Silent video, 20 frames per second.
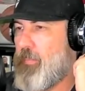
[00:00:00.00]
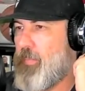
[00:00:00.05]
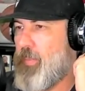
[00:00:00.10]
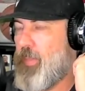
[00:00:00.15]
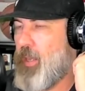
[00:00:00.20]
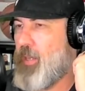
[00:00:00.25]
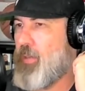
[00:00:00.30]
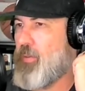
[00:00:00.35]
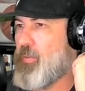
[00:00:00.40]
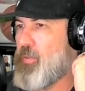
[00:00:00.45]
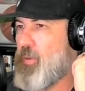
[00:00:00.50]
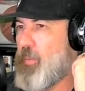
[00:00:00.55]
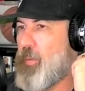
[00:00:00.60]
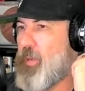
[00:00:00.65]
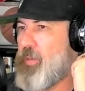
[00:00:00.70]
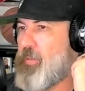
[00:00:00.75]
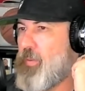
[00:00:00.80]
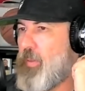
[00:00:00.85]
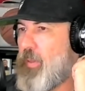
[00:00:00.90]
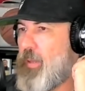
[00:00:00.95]
Thank you so
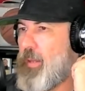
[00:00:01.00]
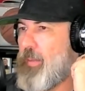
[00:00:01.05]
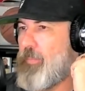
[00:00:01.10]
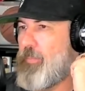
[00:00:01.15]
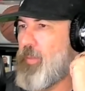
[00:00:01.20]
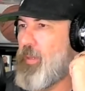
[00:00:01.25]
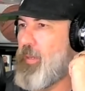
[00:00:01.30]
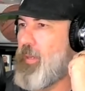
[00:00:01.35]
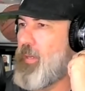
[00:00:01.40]
much for that.